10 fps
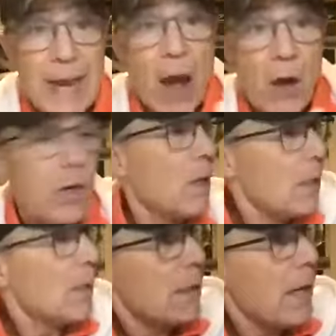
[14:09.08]
now,
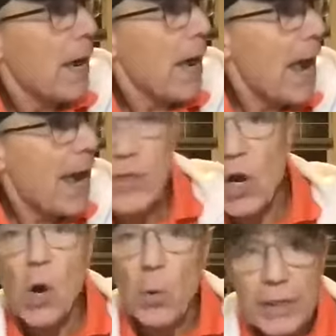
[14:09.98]
as
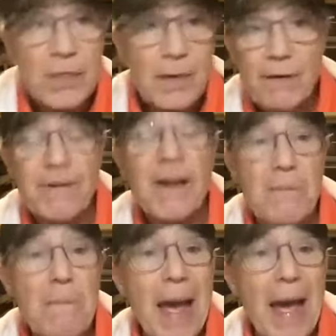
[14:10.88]
always, front
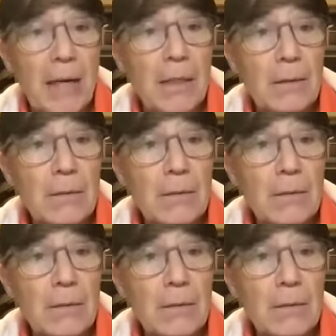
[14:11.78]
and back.